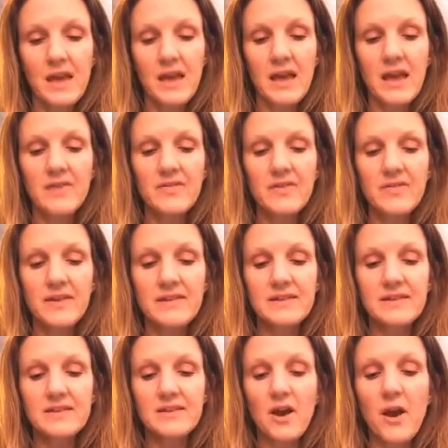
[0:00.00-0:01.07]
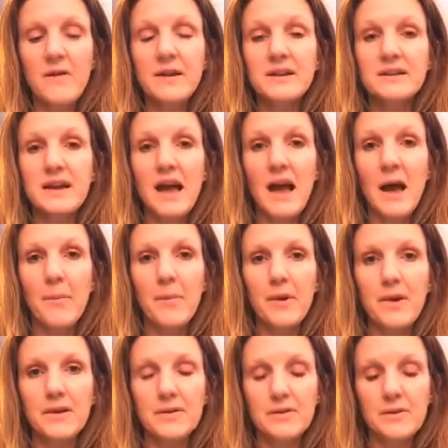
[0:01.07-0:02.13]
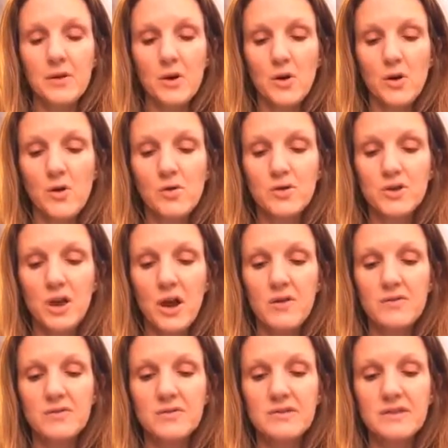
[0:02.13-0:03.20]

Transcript: Either this is going to happen, or total